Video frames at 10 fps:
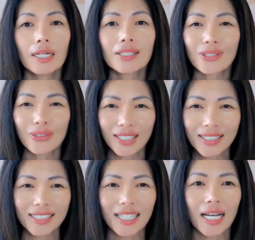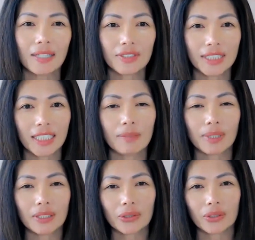So let's dive deep
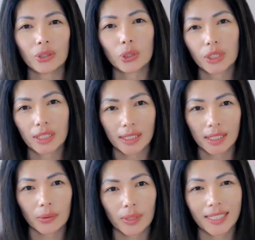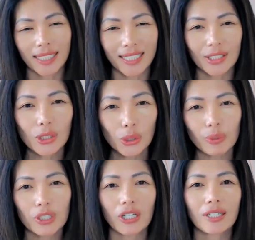into the nutrition secrets that can
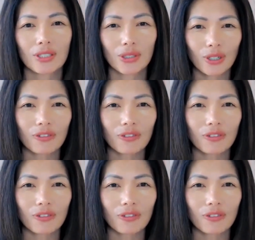supercharge your